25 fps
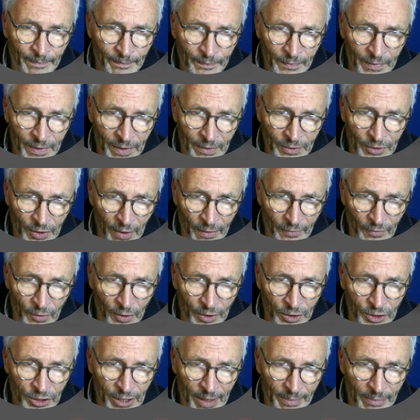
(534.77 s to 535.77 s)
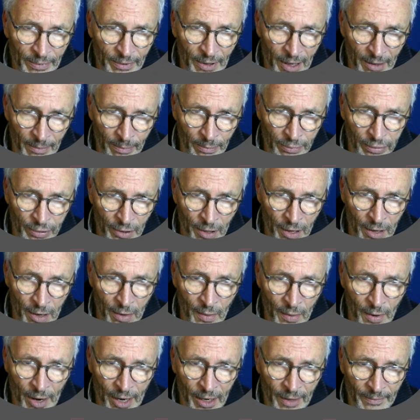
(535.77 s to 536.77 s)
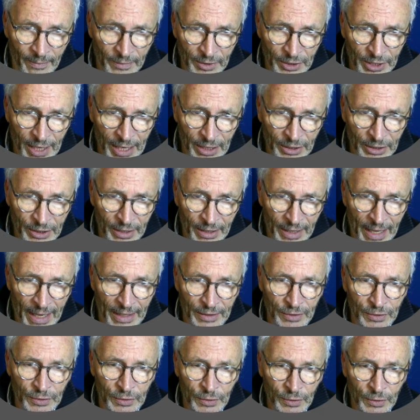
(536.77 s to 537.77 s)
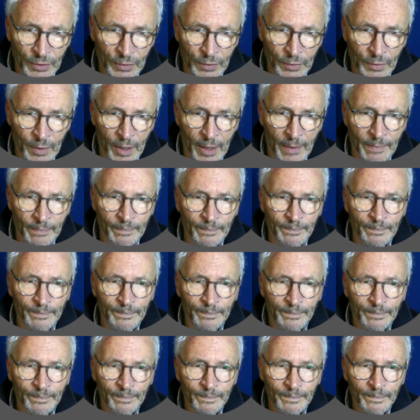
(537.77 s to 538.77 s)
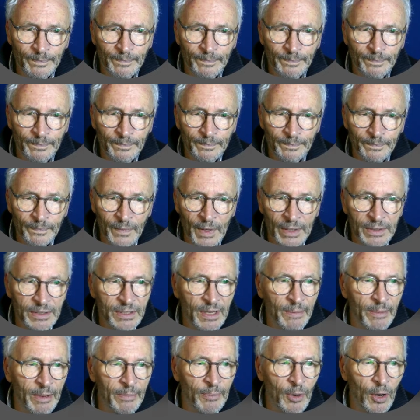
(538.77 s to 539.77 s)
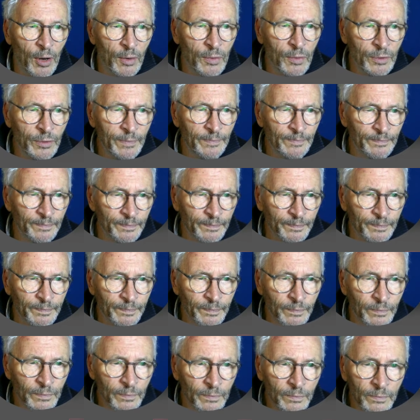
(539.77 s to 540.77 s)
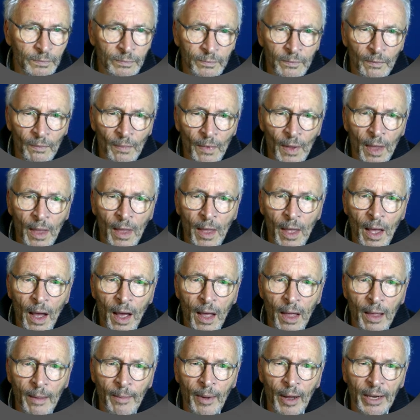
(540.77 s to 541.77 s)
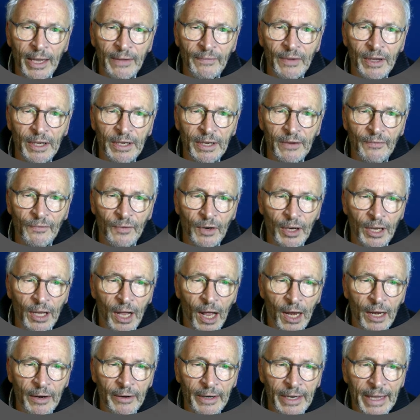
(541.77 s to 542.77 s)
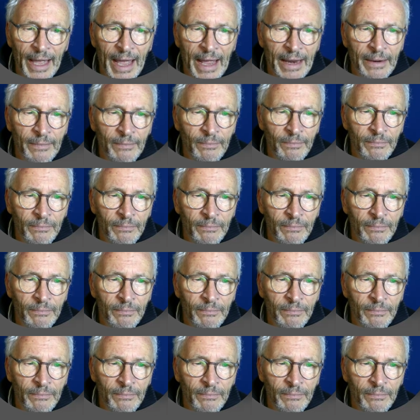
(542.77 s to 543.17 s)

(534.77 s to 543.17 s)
So I've got Chaparral Pro, and I'm changing that to semi-bold. I'll give it a different color again.